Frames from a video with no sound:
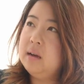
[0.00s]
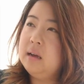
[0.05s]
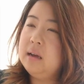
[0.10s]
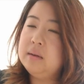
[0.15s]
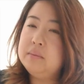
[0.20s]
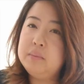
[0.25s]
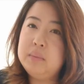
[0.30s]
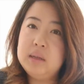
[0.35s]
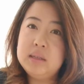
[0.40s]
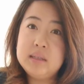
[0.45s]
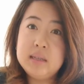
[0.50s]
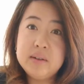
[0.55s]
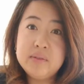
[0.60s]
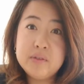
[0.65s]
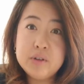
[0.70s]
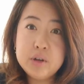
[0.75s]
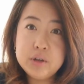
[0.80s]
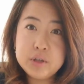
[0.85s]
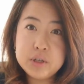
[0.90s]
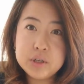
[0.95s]
am, let's say
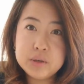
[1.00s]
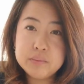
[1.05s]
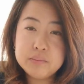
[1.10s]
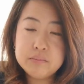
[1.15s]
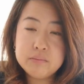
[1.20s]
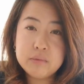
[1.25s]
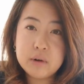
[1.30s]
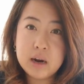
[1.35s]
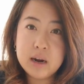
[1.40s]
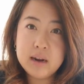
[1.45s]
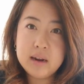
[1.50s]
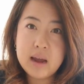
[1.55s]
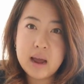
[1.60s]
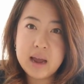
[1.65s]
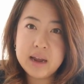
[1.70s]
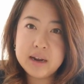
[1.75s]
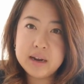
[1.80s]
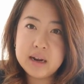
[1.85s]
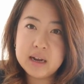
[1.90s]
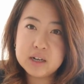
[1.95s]
for YouTube, right?
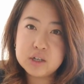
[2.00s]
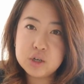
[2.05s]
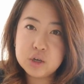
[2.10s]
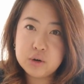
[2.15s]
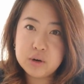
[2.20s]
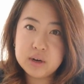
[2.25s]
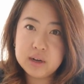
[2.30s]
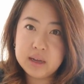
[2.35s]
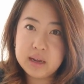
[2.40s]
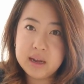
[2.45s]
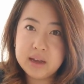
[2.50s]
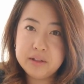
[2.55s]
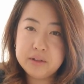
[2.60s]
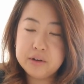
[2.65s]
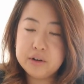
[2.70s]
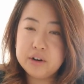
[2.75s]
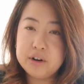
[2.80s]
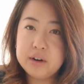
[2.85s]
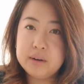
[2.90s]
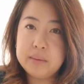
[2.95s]
I can actually create a
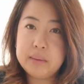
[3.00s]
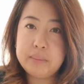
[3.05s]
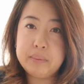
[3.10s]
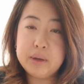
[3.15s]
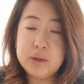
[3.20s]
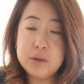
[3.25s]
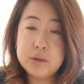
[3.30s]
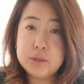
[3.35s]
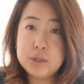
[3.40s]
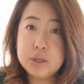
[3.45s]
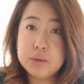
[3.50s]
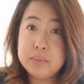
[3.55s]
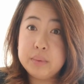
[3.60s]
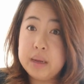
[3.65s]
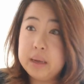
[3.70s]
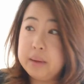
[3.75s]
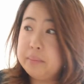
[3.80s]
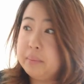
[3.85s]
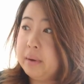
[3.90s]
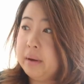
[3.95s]
calendar and I put YouTube
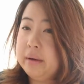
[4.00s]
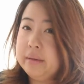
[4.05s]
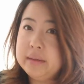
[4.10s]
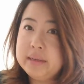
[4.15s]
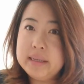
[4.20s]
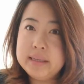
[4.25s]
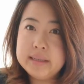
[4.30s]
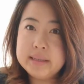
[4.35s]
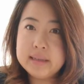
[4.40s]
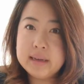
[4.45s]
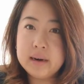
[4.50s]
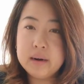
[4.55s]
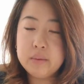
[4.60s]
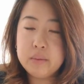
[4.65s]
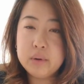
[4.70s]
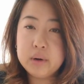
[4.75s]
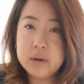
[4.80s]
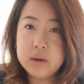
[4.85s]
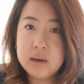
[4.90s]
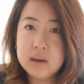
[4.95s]
and I put all the dates that I
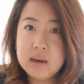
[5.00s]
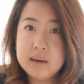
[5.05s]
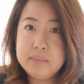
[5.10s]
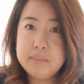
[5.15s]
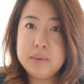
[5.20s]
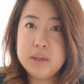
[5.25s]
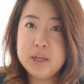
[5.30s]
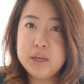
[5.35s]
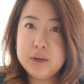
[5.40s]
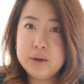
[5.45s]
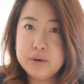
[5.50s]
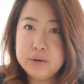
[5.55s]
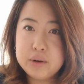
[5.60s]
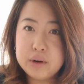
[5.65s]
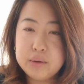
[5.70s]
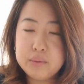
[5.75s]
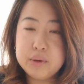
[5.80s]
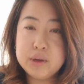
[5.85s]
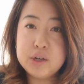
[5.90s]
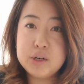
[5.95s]
want to upload
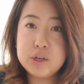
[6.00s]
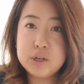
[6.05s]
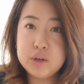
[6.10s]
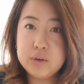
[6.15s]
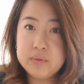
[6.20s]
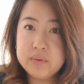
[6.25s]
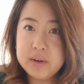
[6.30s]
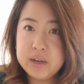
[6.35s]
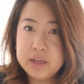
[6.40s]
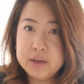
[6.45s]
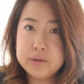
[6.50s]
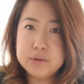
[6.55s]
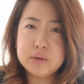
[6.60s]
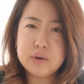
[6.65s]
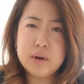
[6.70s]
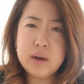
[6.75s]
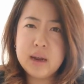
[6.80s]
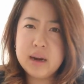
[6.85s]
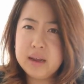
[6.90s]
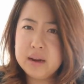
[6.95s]
or I want to shoot
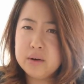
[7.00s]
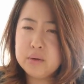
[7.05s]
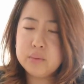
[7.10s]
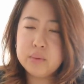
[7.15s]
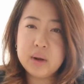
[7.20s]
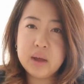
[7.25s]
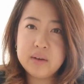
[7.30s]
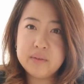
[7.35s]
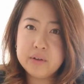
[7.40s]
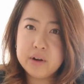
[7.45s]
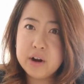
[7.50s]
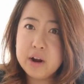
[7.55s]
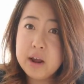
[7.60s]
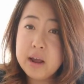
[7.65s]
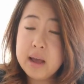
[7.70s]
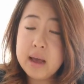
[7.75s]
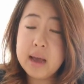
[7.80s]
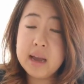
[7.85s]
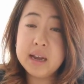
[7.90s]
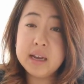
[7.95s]
videos or edit or whatever.
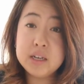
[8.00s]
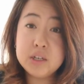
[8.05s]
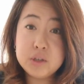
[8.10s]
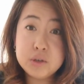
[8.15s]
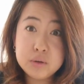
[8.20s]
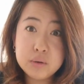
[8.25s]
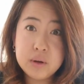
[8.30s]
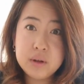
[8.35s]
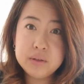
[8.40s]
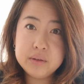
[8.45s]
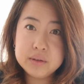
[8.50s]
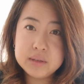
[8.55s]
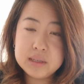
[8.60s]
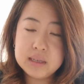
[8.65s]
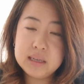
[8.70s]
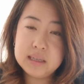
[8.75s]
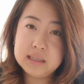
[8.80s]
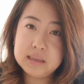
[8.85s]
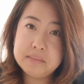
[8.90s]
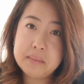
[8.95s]
I can do all those
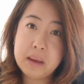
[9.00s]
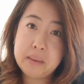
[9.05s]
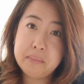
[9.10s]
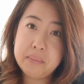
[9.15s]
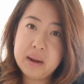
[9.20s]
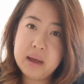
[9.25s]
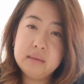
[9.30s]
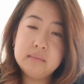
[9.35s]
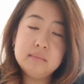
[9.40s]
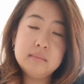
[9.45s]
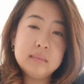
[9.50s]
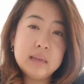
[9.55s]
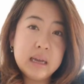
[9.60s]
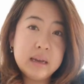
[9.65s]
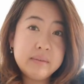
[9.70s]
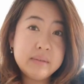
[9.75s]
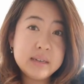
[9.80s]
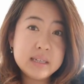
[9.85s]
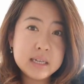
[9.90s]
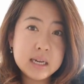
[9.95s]
things and map it out. I
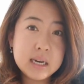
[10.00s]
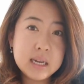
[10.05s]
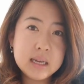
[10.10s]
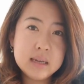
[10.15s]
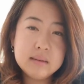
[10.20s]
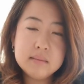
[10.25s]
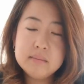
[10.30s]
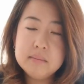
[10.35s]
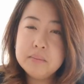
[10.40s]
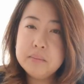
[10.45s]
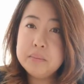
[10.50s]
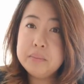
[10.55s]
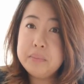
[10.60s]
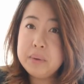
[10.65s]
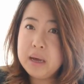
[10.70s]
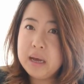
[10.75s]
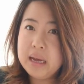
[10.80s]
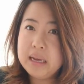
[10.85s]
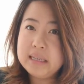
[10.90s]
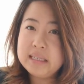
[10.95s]
haven't done it,
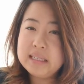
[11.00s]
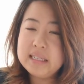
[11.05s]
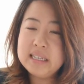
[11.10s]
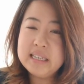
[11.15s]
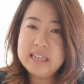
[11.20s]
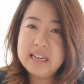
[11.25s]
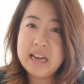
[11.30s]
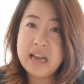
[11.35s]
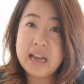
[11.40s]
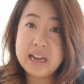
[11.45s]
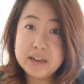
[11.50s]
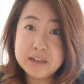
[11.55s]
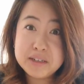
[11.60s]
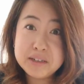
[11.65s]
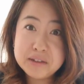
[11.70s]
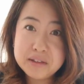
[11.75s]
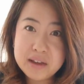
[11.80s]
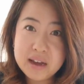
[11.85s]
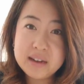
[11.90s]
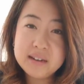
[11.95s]
but I could
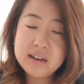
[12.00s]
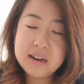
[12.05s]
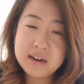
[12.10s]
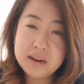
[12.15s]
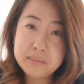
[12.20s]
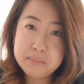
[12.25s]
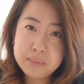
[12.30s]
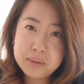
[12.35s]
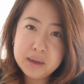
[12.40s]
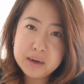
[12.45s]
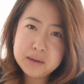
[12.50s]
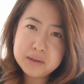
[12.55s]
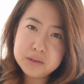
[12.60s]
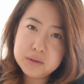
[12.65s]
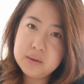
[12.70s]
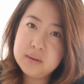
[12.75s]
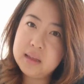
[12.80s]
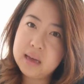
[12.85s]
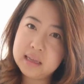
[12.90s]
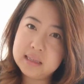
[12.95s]
do that. And I plan on
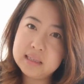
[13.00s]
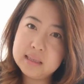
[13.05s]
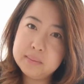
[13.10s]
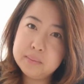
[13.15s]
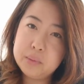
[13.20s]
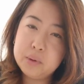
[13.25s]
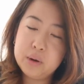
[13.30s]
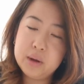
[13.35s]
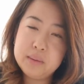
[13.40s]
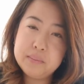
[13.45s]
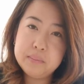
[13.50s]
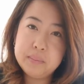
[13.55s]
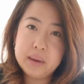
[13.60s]
doing that at some point,